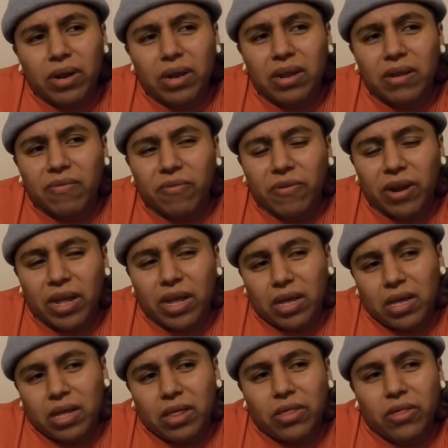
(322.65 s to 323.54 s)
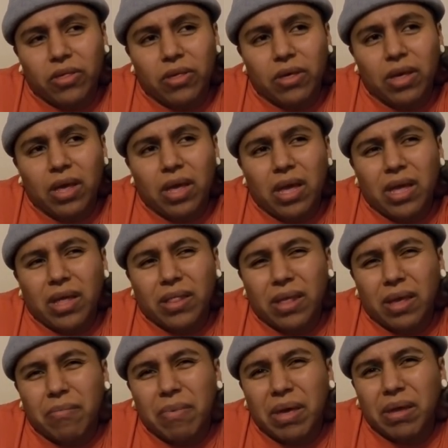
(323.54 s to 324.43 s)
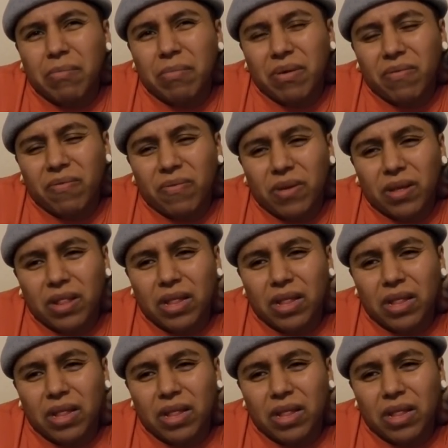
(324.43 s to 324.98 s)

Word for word: a different age and they made me feel